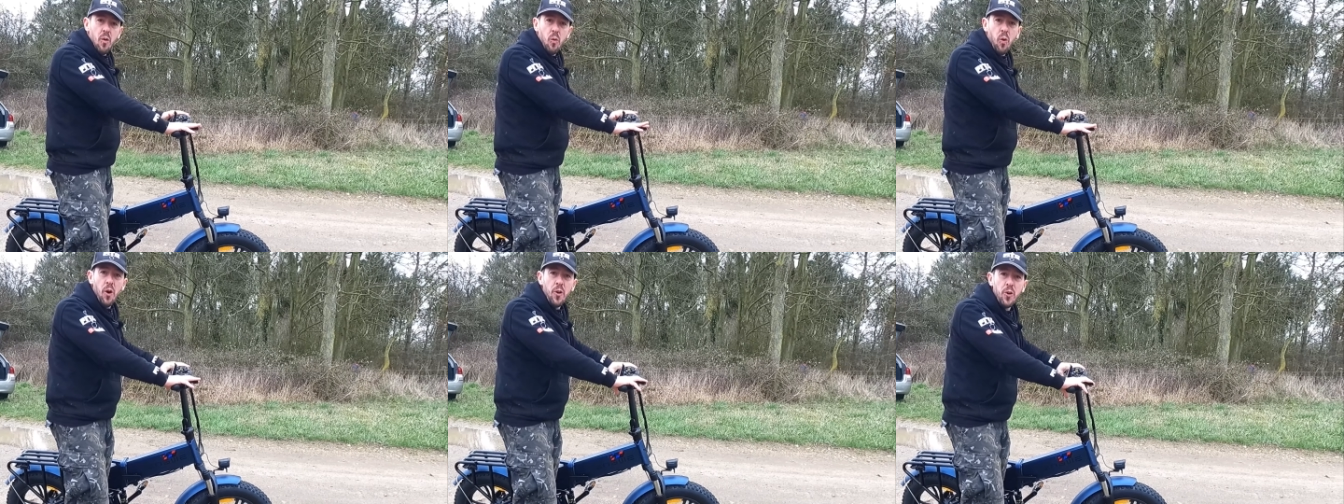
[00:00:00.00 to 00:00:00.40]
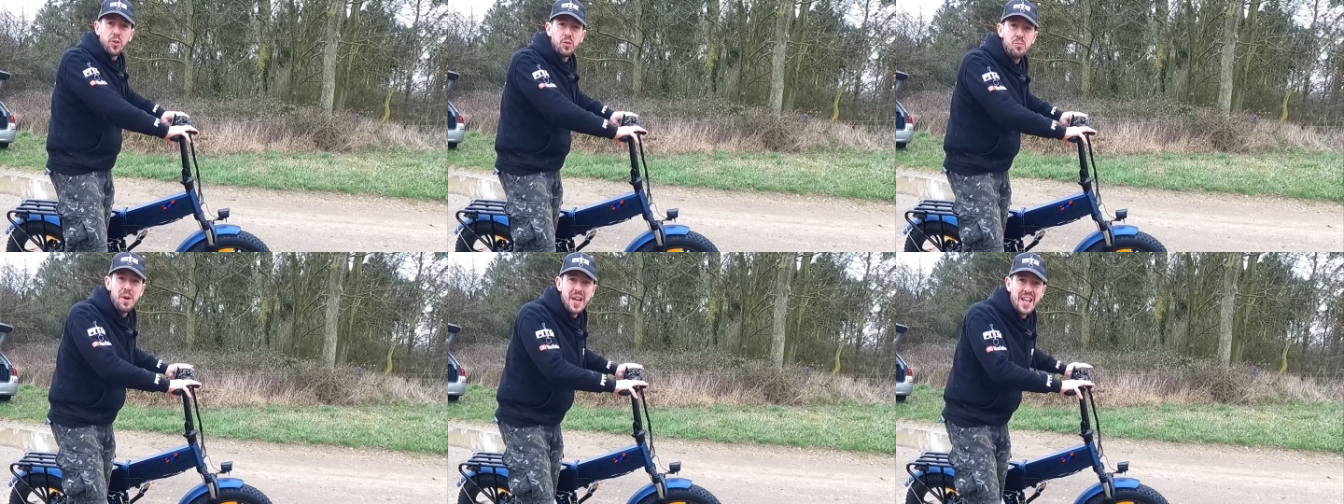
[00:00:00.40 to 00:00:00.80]
What an
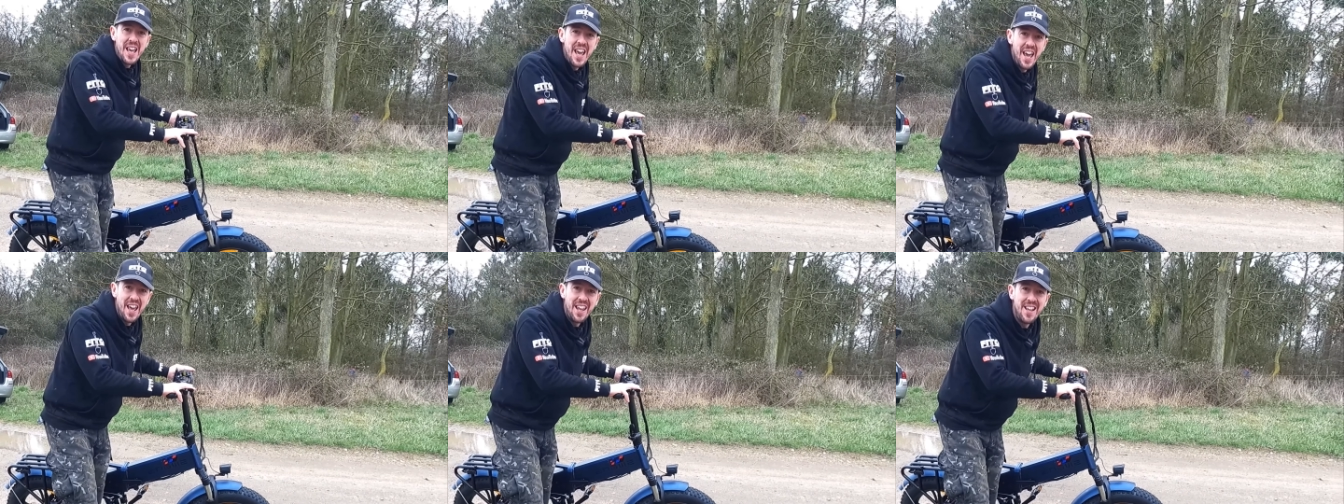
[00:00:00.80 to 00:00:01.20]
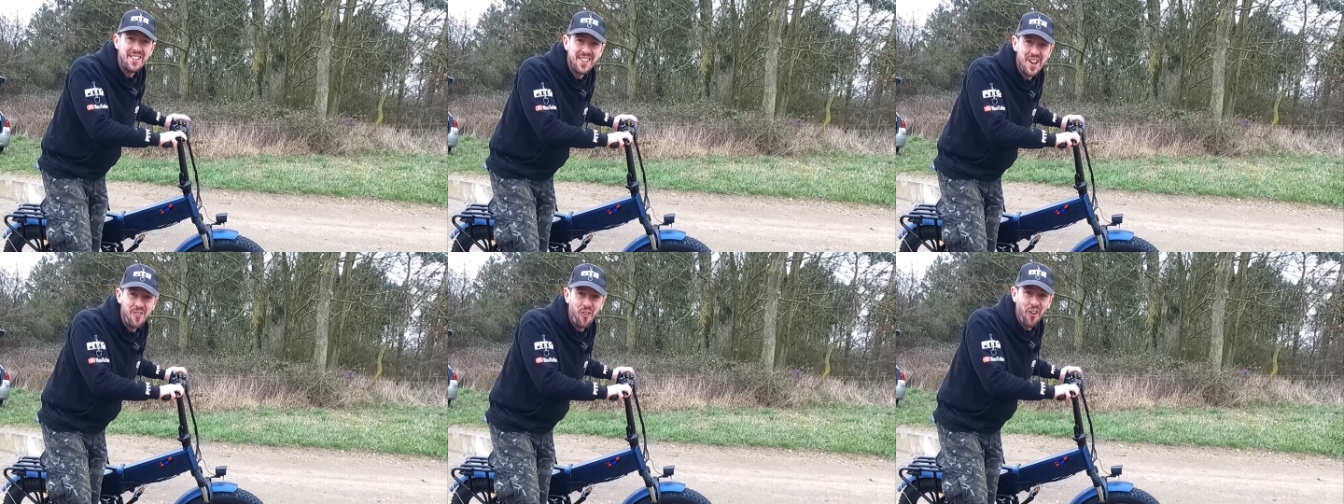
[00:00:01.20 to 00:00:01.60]
awesome bit of kit,
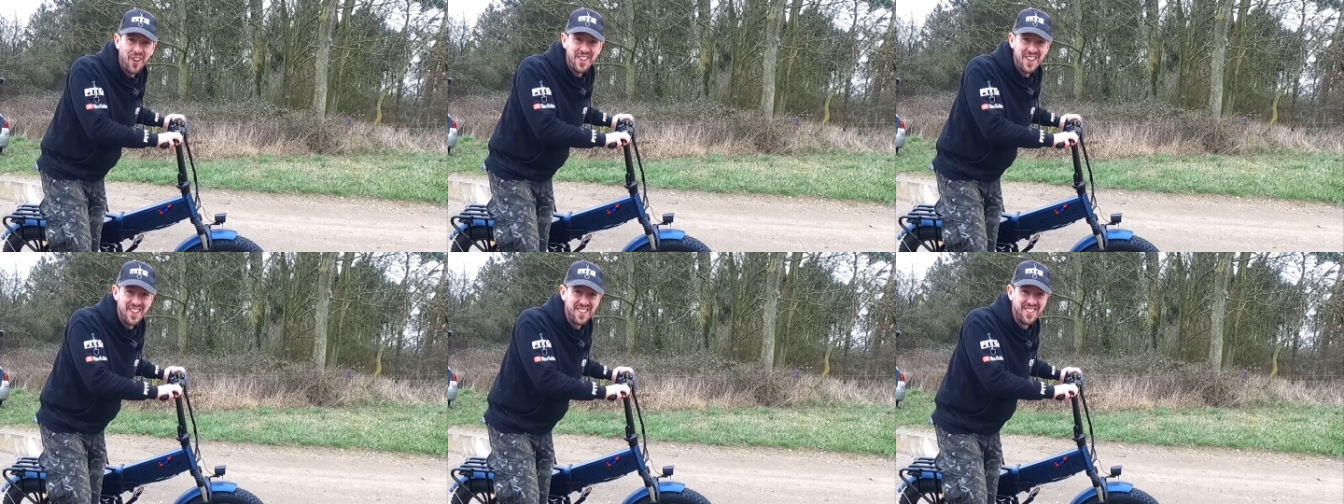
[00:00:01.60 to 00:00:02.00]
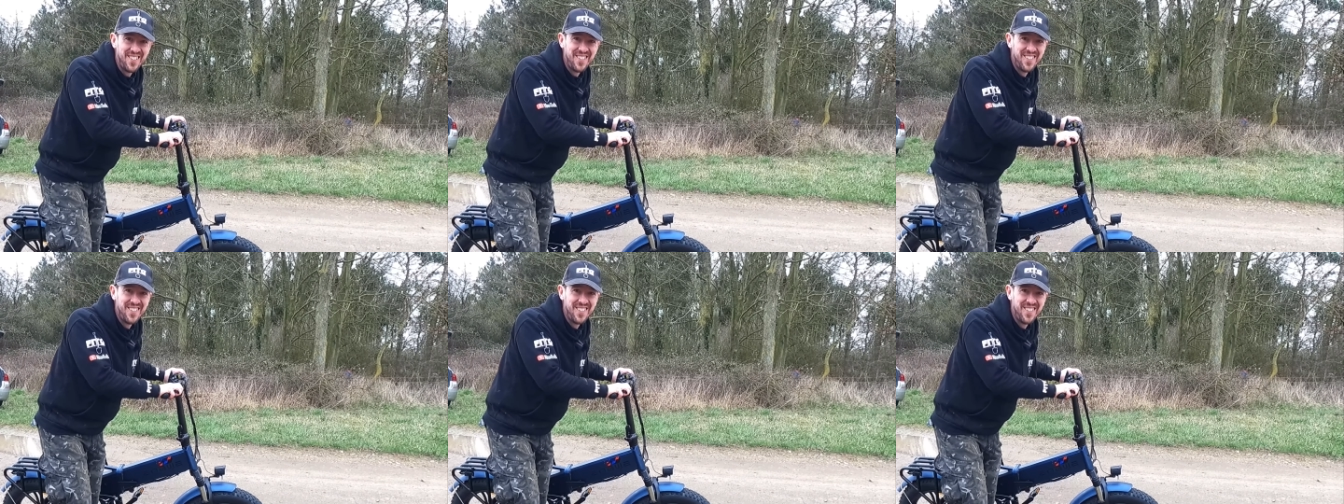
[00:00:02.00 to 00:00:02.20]
let's get riding.